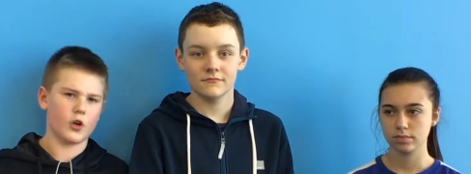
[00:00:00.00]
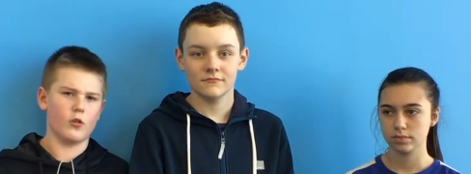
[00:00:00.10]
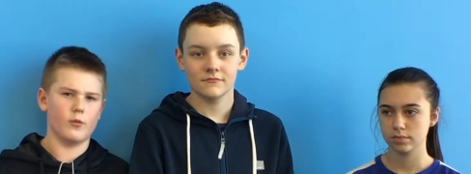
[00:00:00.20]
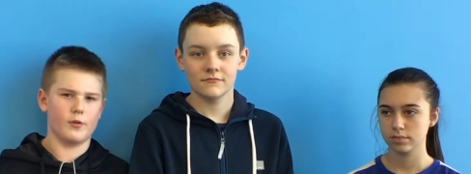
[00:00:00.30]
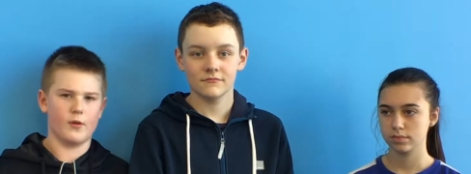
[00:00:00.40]

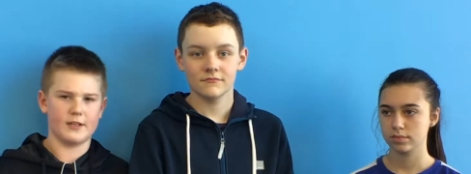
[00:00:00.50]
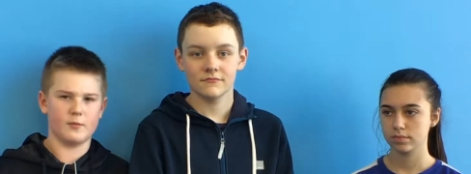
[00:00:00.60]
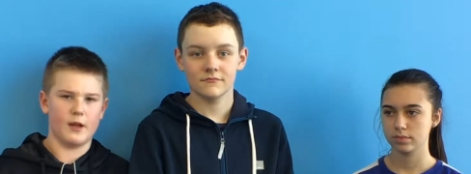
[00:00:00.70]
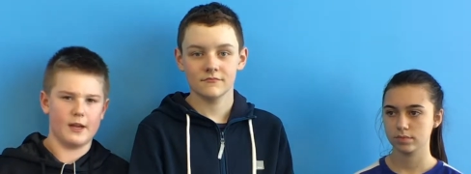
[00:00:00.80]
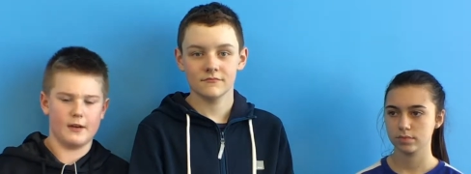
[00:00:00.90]
Speaker 1: show them your
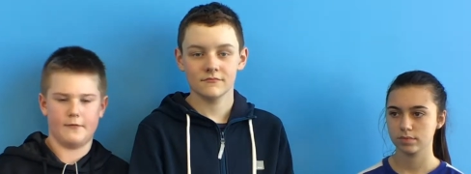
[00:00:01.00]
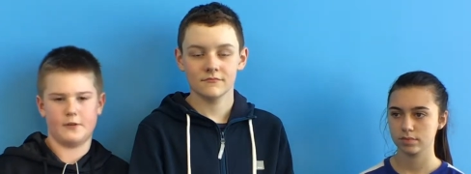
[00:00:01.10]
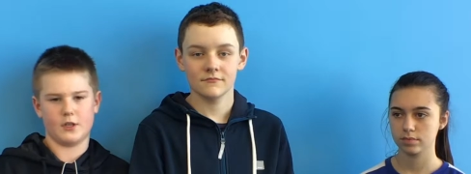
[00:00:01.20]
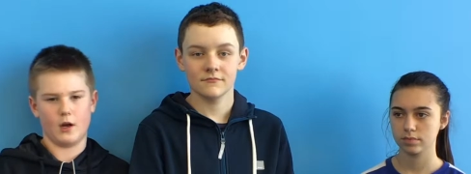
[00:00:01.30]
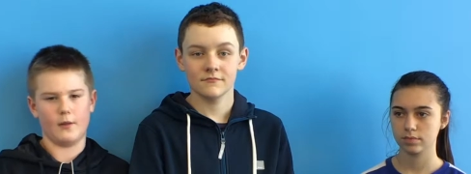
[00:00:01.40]
resume,
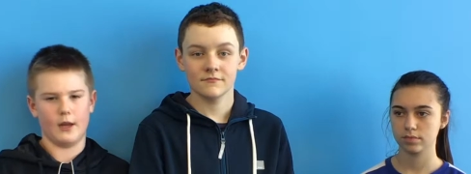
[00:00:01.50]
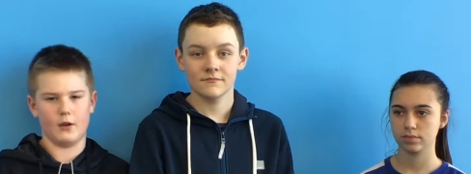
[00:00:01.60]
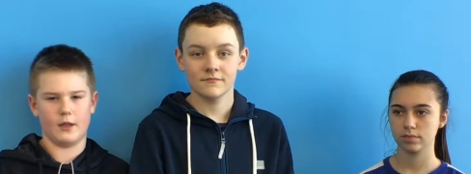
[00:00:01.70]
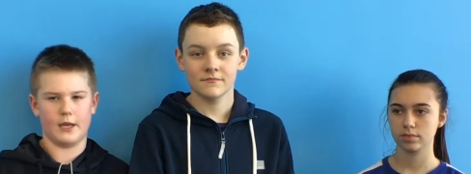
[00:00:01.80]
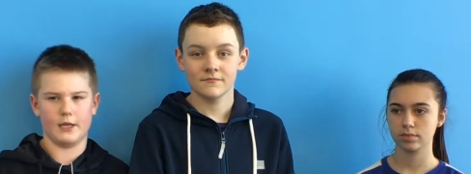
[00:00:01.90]
and if it's
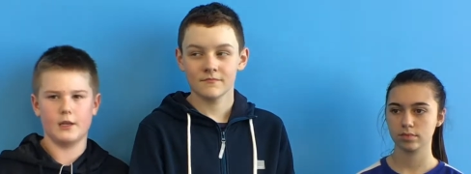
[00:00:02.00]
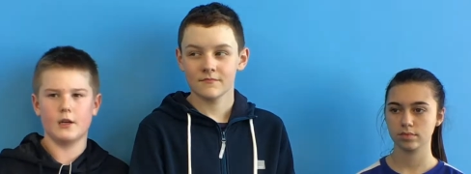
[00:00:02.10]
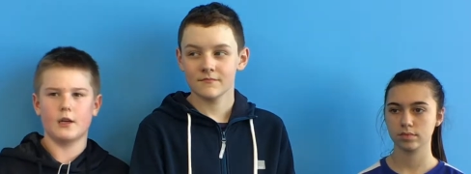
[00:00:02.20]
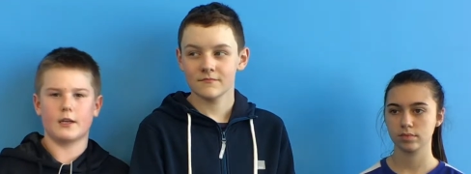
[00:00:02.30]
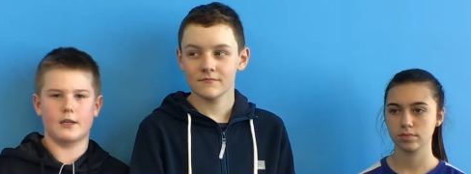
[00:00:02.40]
on there,
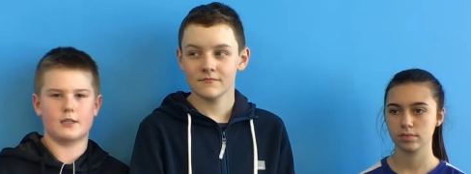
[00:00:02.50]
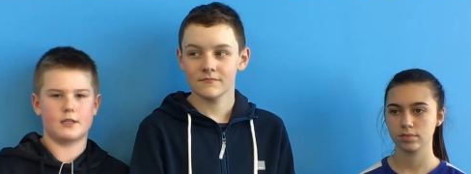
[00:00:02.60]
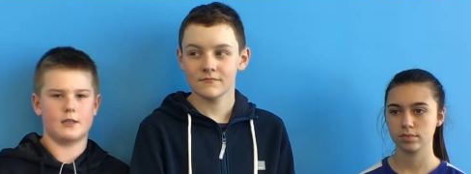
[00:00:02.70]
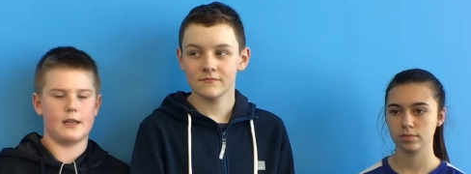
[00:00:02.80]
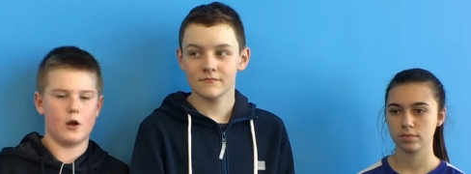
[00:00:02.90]
they
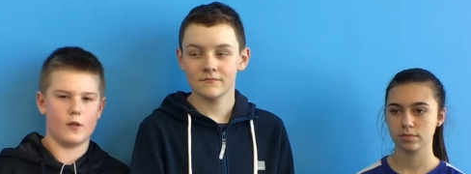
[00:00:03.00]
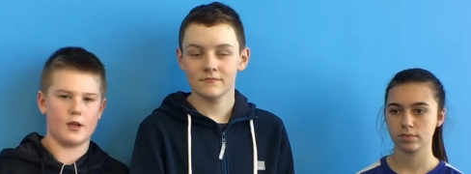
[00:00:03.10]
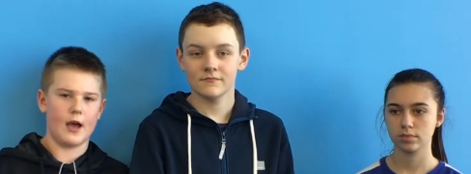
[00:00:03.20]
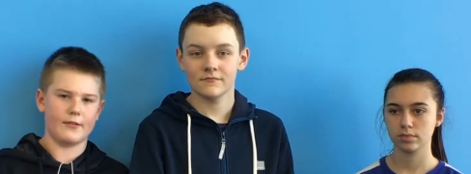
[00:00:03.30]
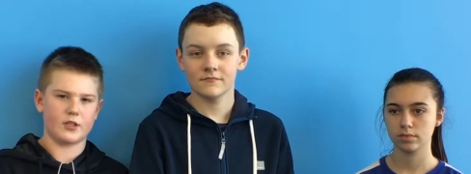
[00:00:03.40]

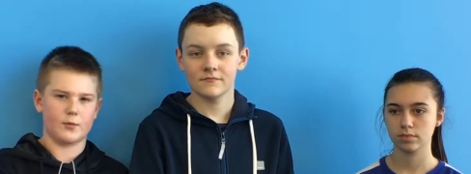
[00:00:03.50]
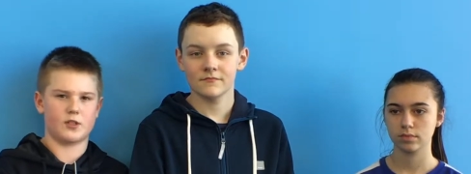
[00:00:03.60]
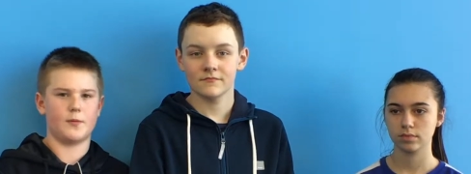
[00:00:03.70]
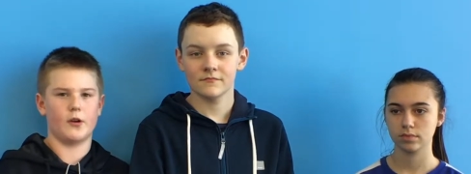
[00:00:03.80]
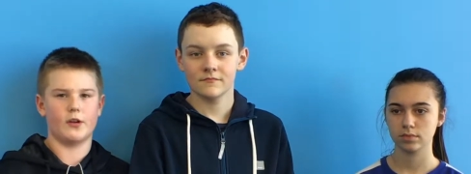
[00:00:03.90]
know they have
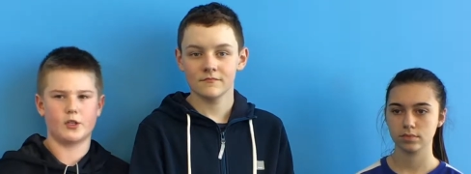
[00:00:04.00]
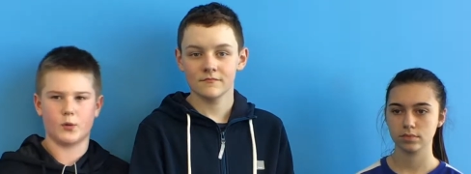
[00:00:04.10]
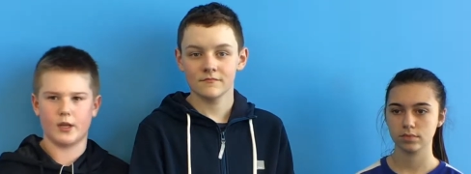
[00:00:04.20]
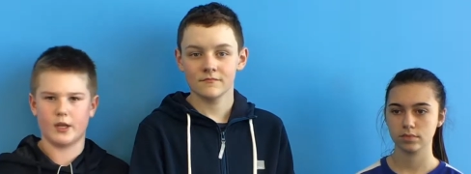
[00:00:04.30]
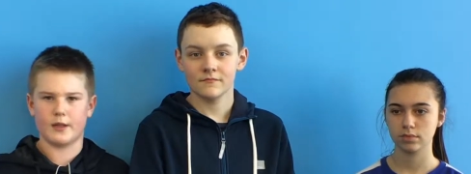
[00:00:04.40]
some
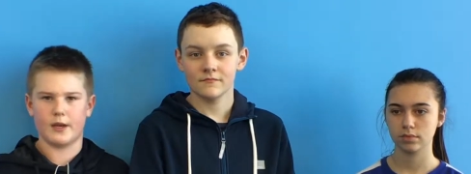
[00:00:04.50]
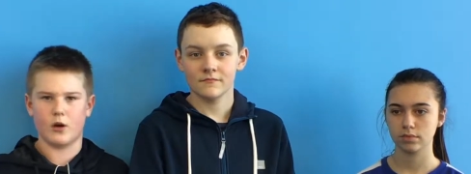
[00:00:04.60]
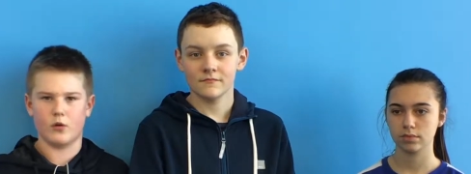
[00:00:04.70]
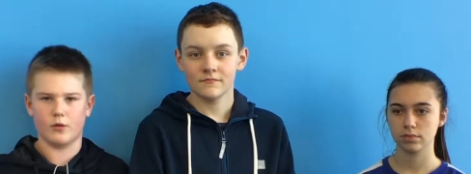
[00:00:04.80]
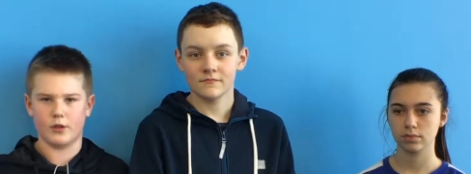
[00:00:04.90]
experience with it.
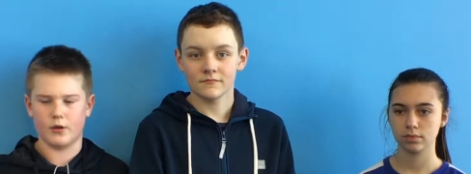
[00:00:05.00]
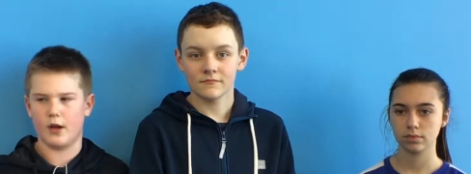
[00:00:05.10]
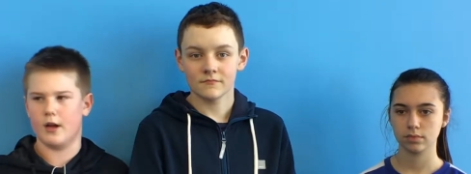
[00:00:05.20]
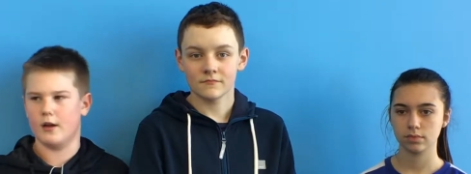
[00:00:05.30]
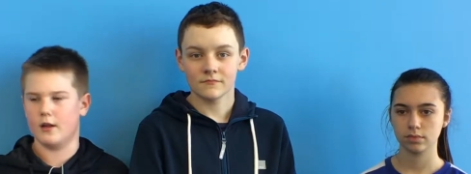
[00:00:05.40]
They know
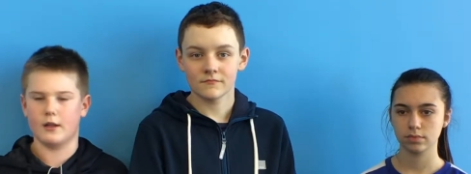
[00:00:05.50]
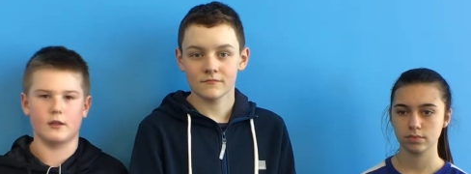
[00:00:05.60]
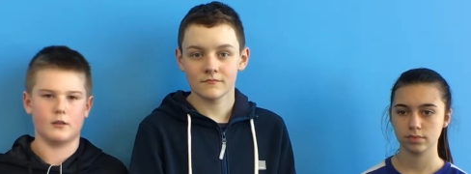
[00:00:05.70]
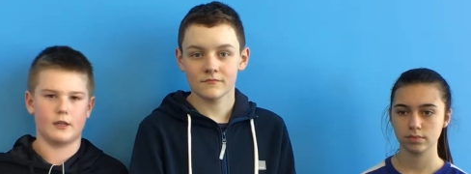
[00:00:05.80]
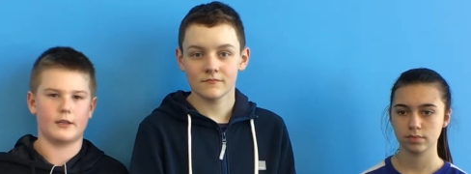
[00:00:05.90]
you're
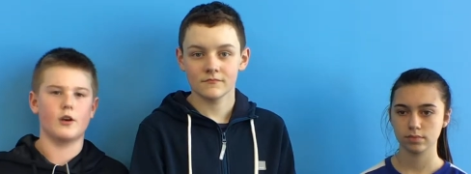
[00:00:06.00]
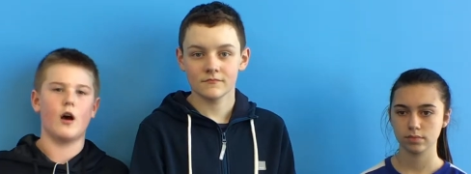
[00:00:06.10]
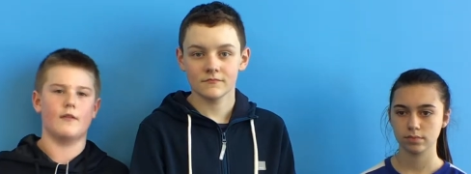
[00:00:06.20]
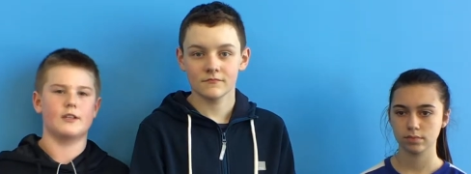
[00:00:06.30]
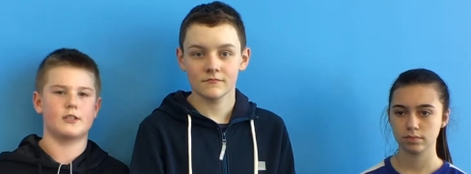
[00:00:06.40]
a little
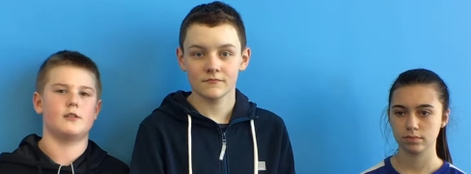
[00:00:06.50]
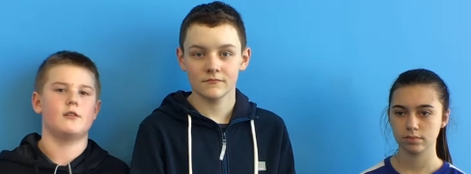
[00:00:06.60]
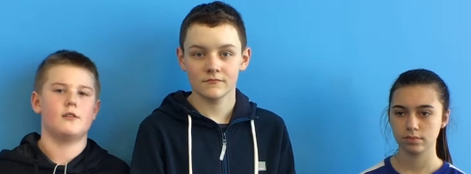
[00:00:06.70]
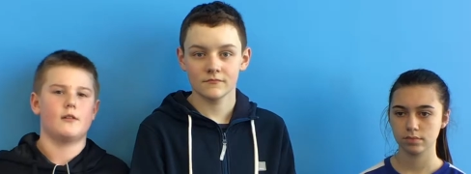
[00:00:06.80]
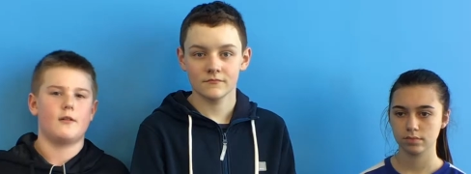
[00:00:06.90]
like
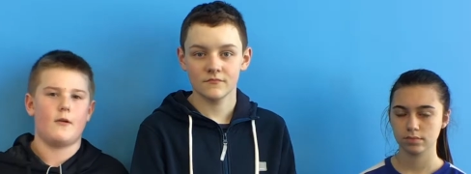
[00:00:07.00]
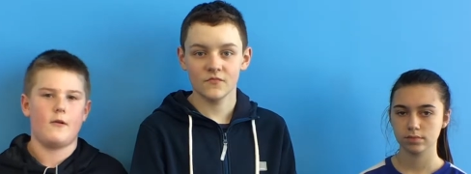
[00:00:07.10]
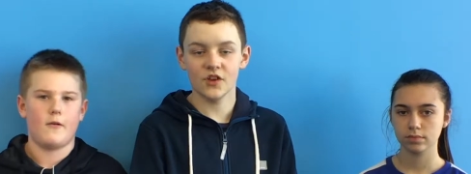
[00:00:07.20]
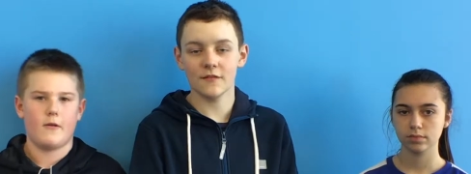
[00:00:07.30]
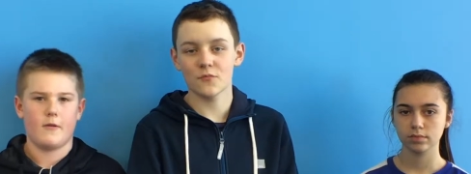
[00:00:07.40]
novice.
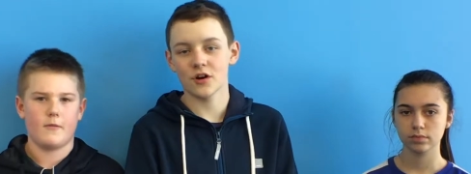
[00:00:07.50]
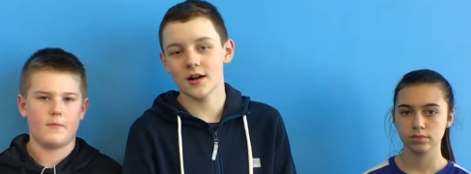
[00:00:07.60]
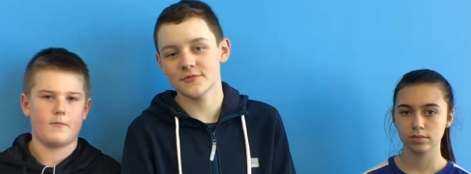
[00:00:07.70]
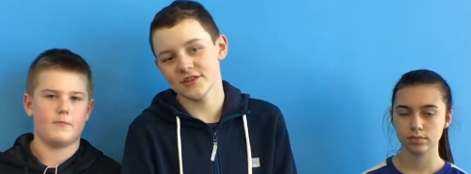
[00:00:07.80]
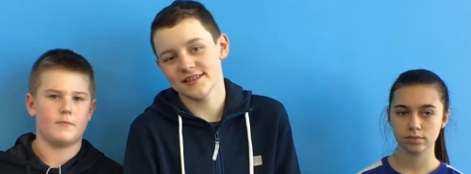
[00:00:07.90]
Speaker 2: You'll have
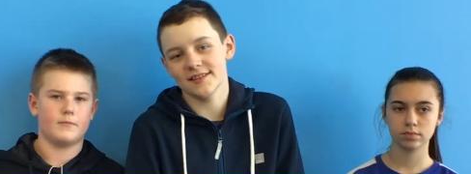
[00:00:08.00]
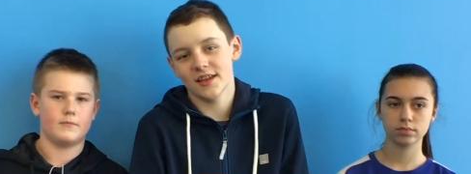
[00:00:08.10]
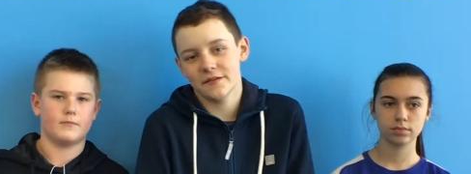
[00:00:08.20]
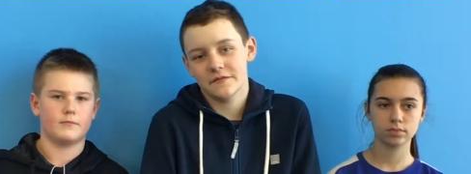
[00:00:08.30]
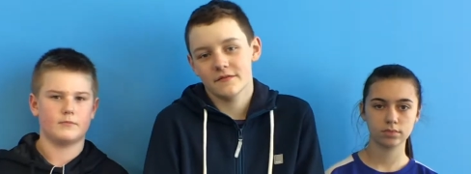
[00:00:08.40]
more
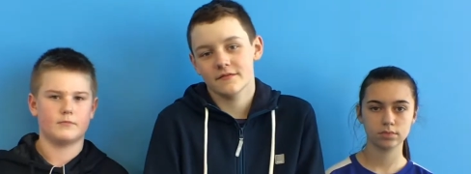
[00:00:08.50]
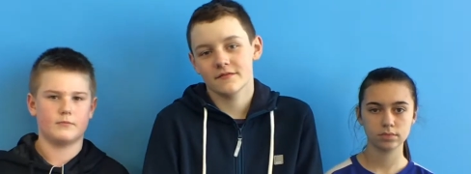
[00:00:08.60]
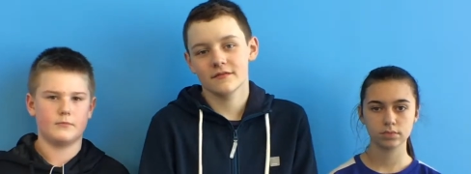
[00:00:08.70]
options in life.